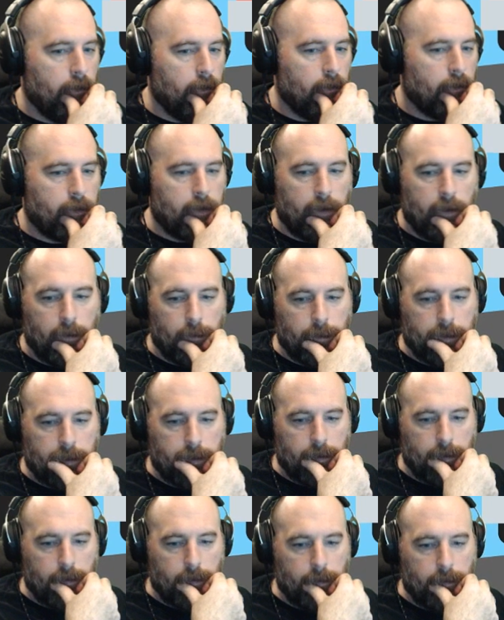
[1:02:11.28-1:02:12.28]
Okay, there we
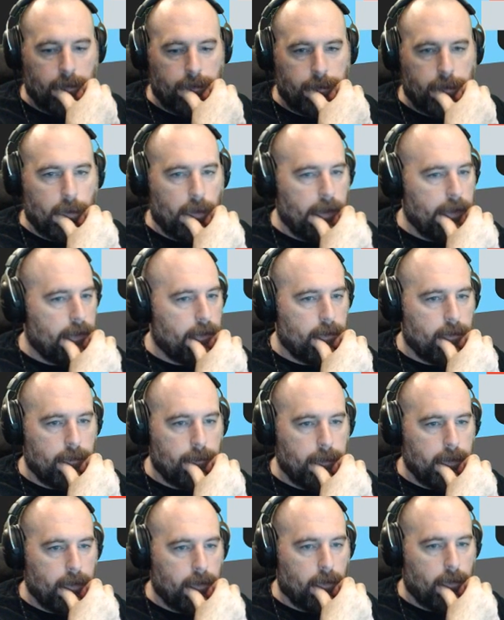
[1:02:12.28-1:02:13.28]
go. I'm trying to
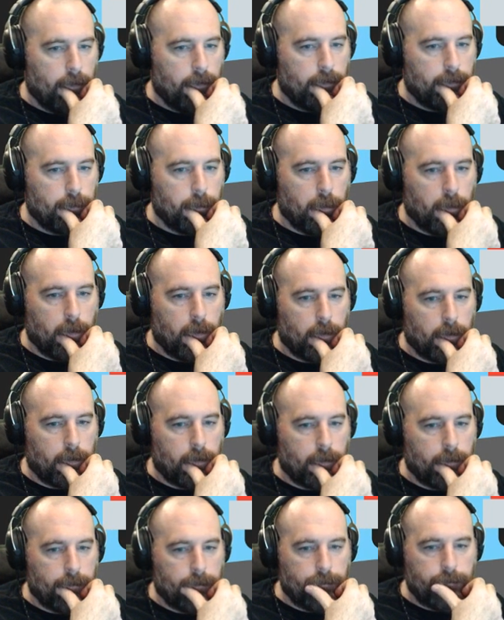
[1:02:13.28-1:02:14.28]
make all this
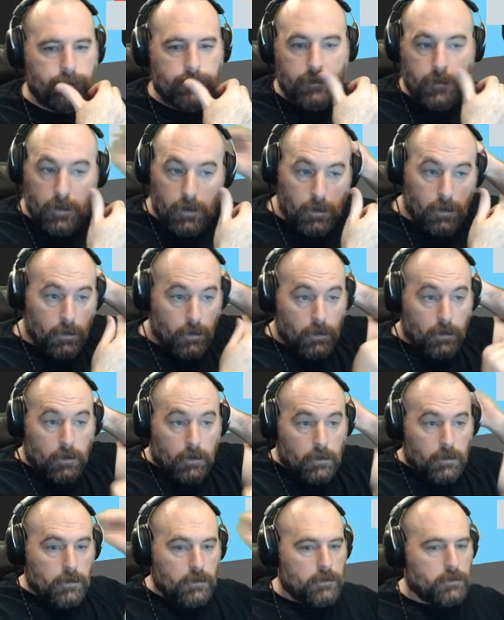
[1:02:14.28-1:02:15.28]
work.
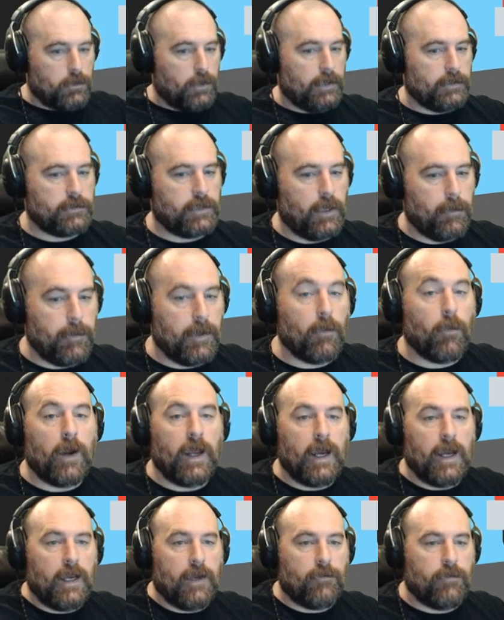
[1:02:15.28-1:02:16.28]
So that's going to be the way
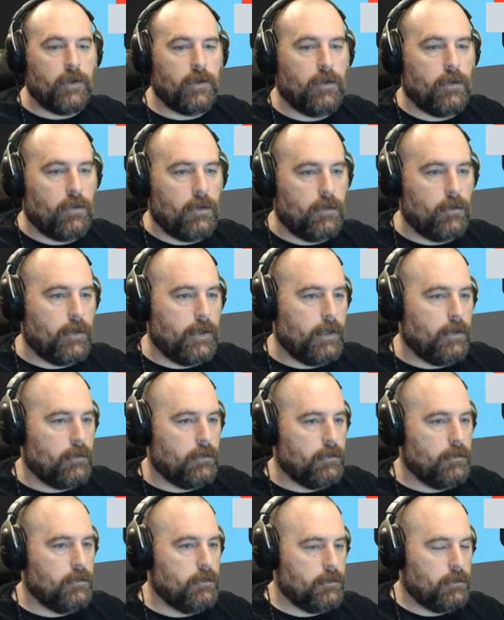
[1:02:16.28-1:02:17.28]
I have to do it.
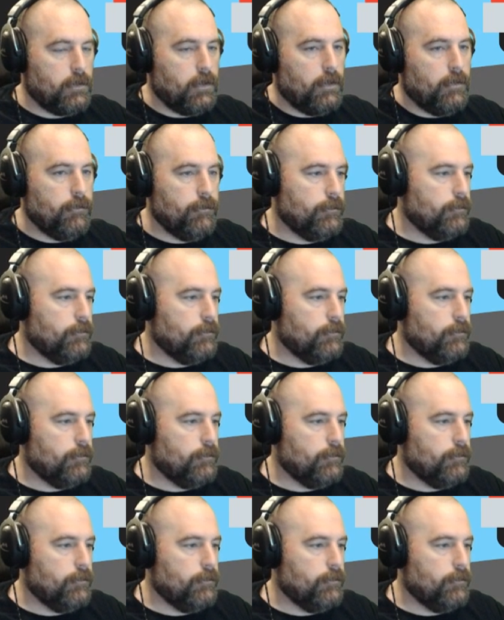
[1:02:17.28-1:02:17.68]
Wow. Okay.